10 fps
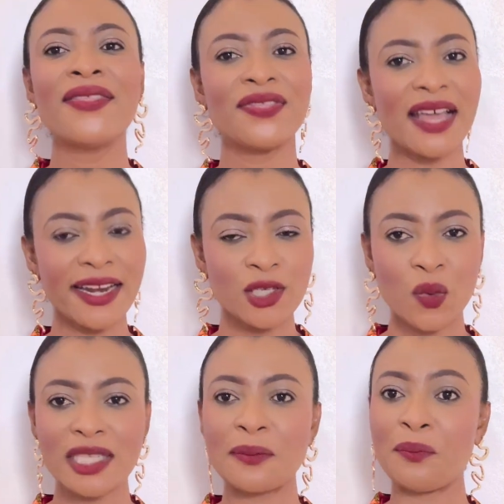That is
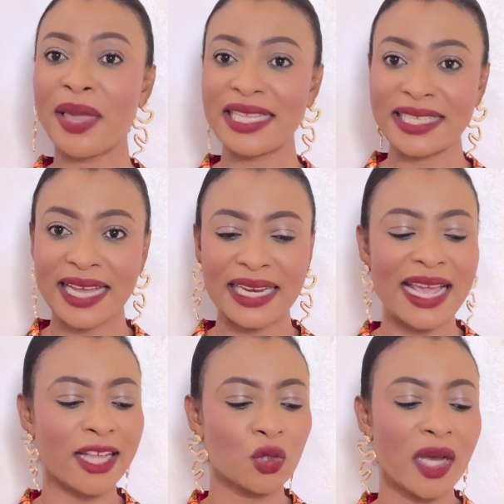what basically
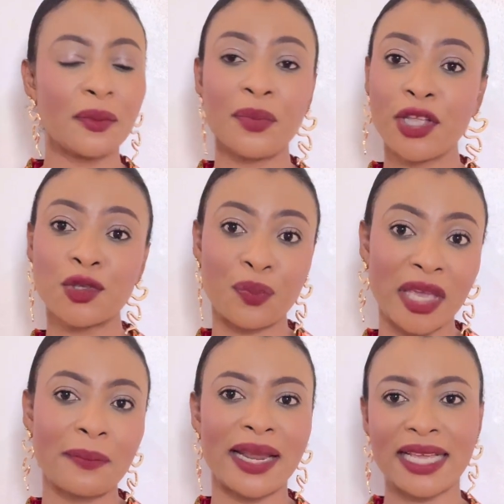Adjoad Pink to
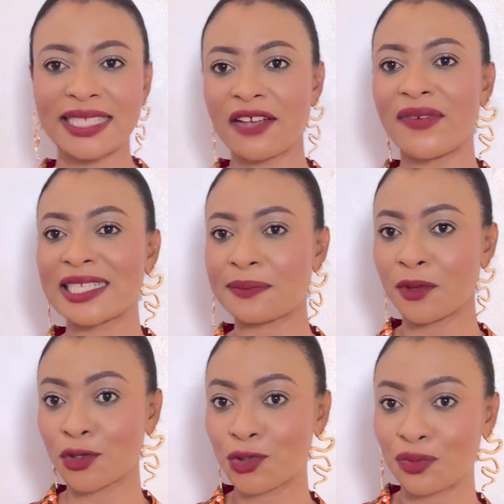Pink by Lattafa
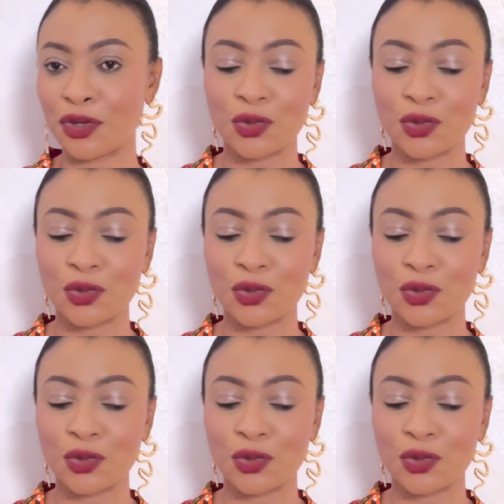smells to me.